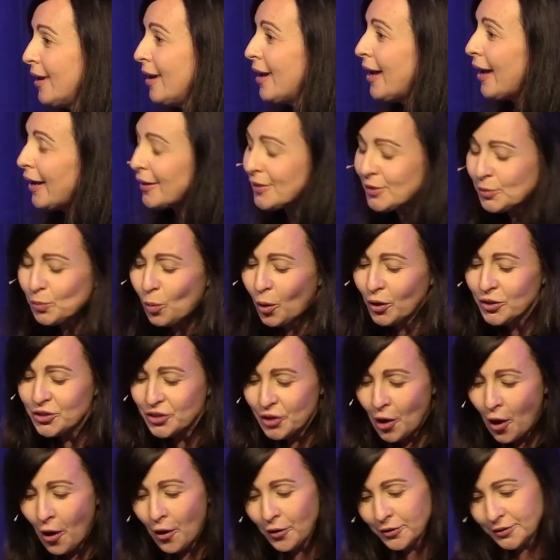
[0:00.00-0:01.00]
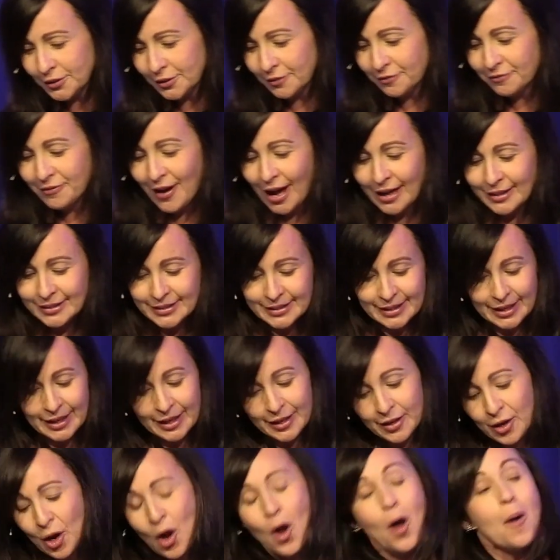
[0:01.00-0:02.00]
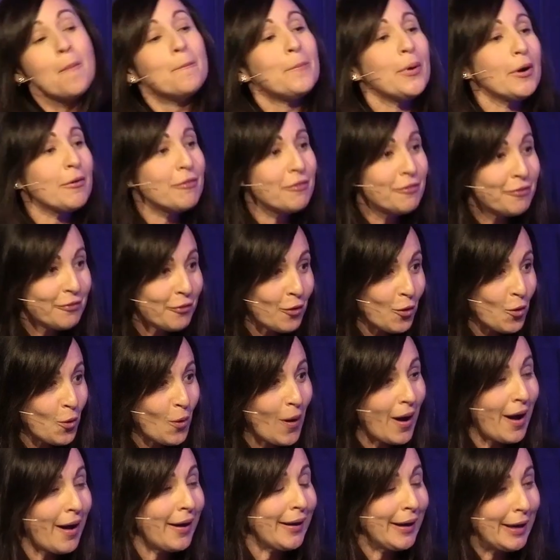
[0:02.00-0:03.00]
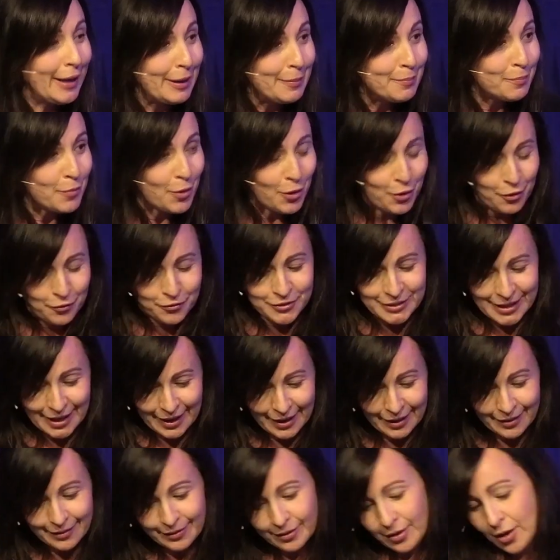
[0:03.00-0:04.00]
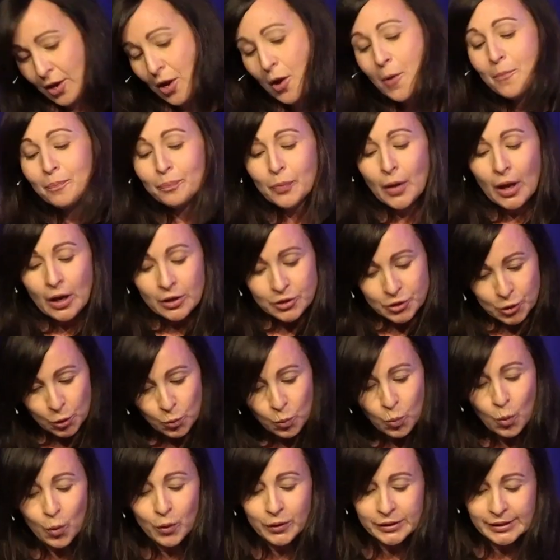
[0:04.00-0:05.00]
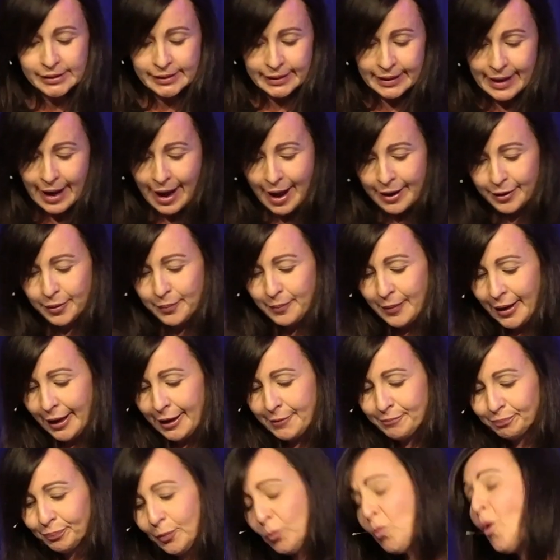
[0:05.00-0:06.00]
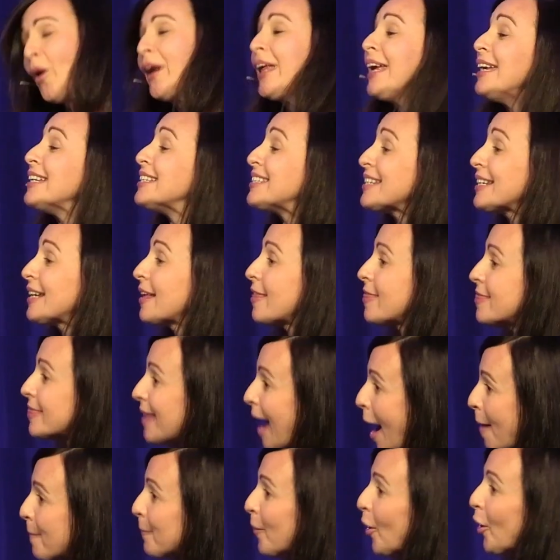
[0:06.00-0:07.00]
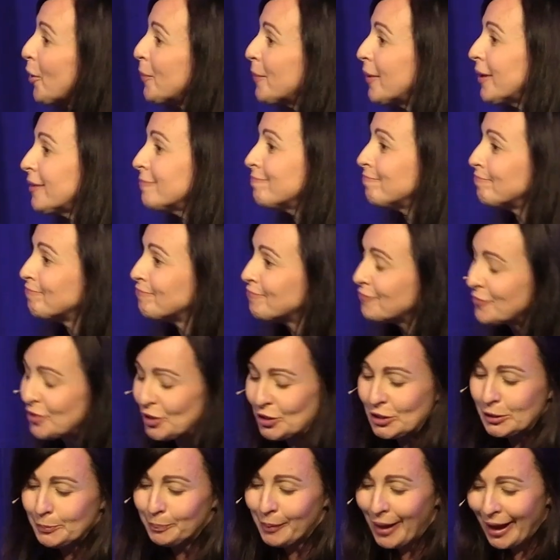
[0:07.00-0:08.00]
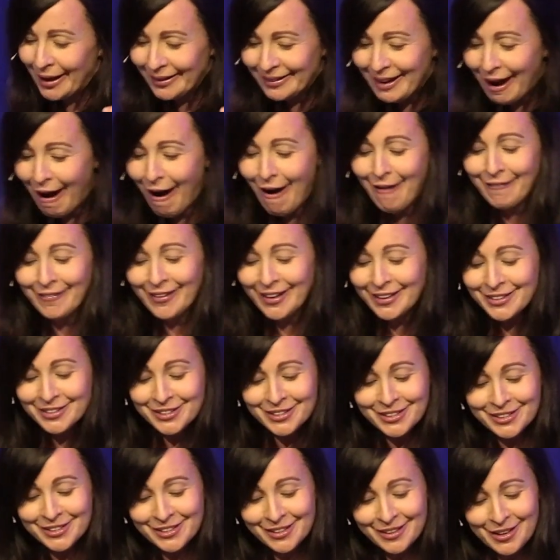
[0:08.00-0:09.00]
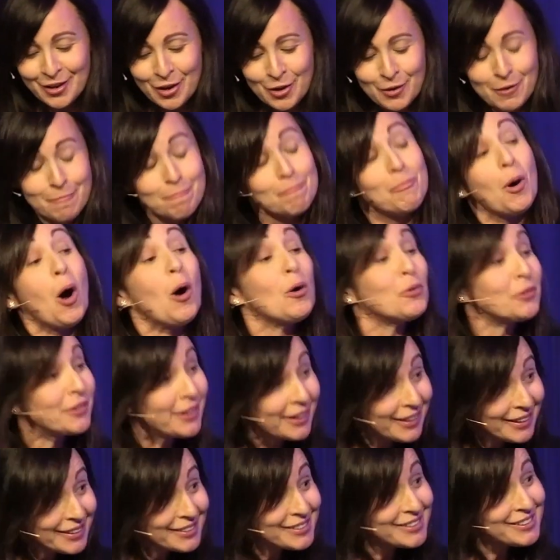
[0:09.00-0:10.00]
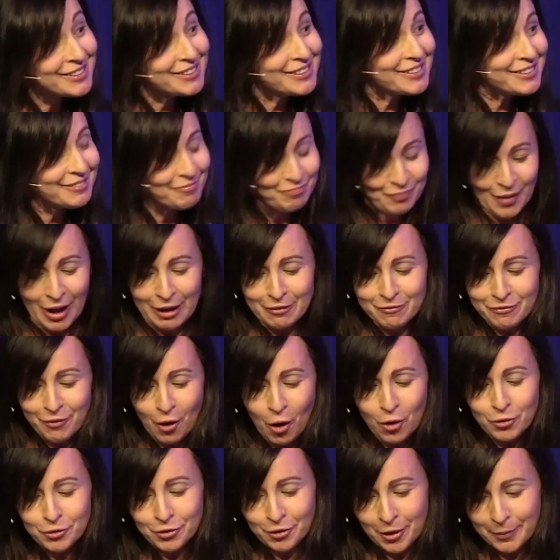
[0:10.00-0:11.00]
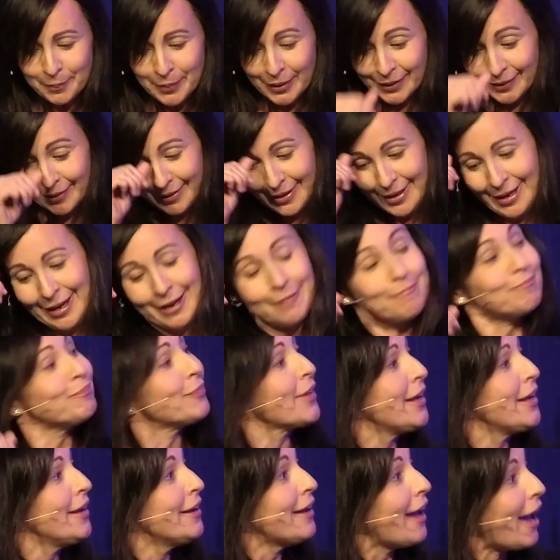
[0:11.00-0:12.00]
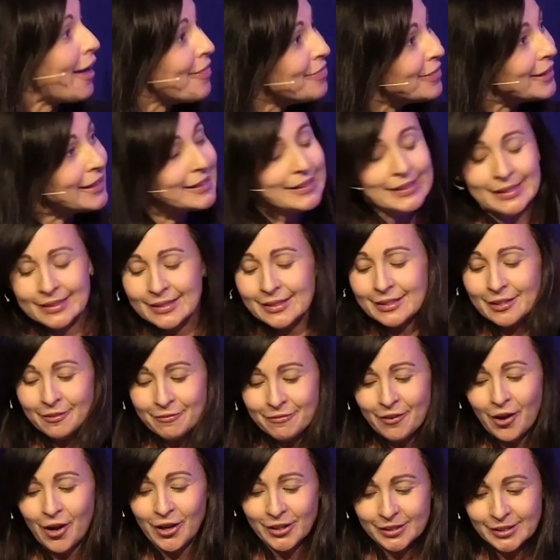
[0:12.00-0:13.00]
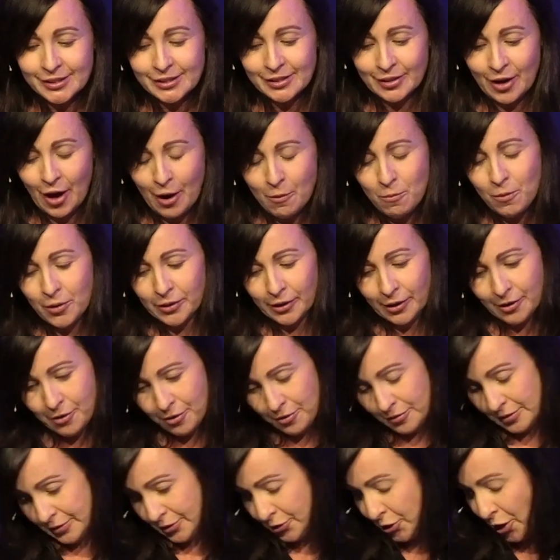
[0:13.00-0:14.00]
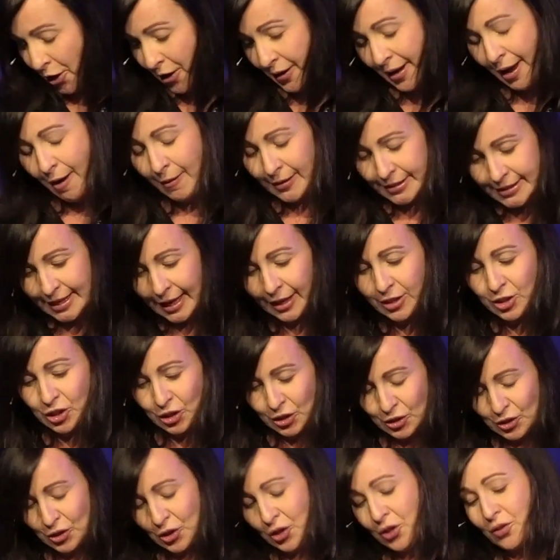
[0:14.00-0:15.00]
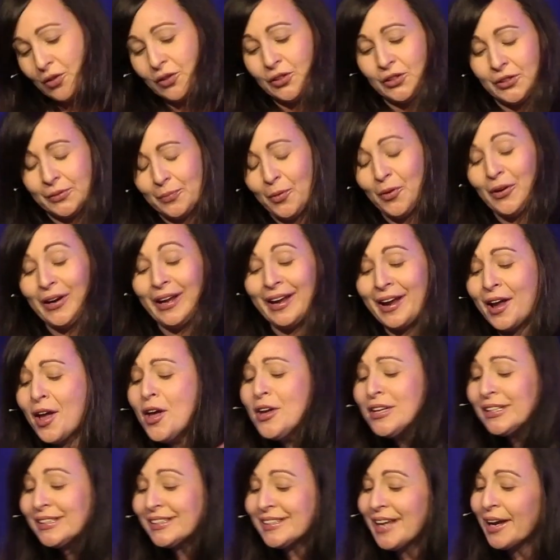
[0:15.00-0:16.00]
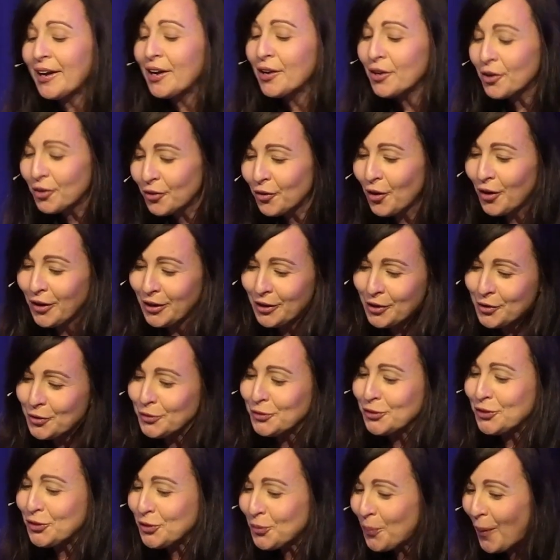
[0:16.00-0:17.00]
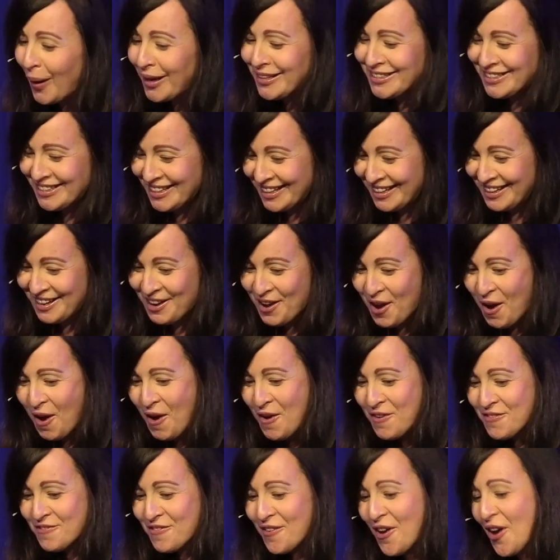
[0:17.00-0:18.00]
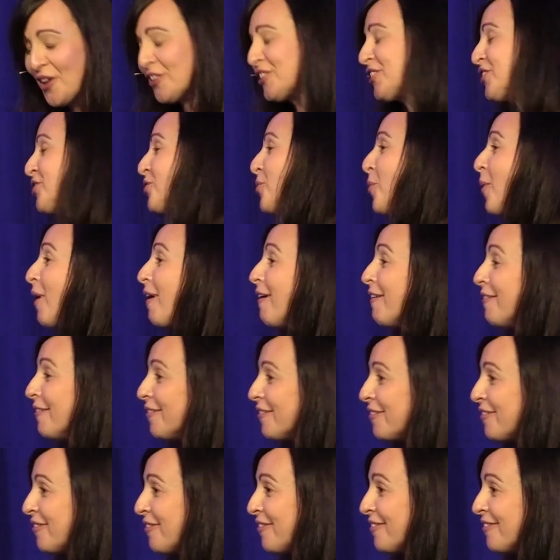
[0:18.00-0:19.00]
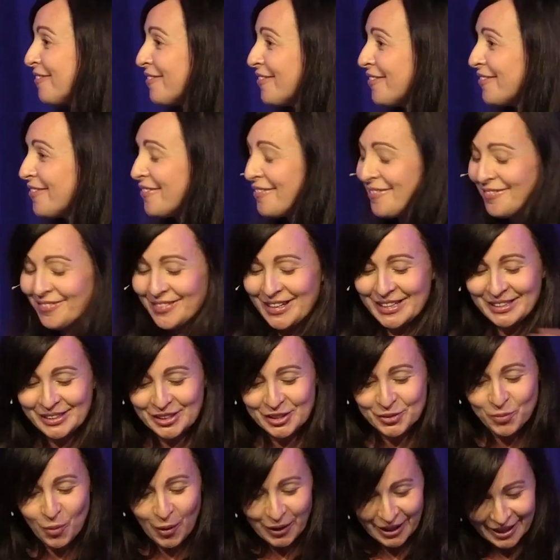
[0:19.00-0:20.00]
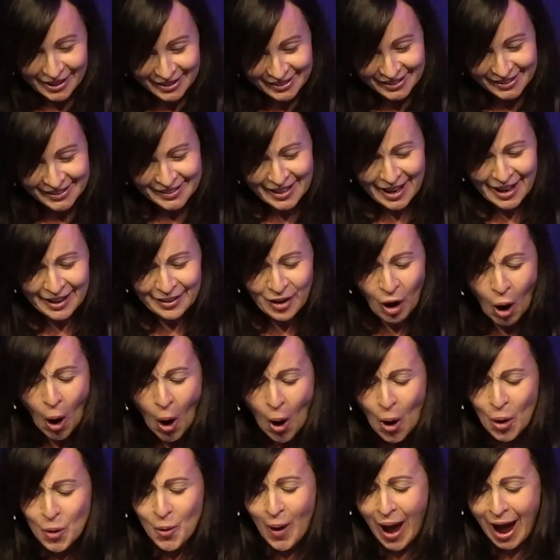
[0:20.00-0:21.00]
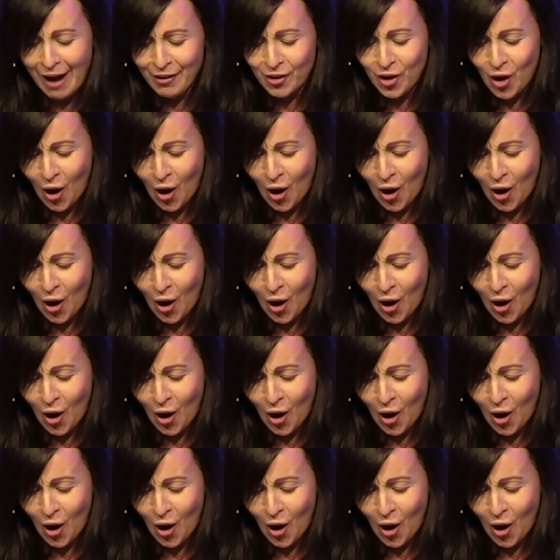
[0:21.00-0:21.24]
It's what Jehoshaphat did before he moved in towards the enemy. What he did in that moment displayed courage, boldness, and vulnerability. And this is the verse that I want to turn our attention to this morning. 2 Chronicles 20, verse 12. This is what he said. Oh, our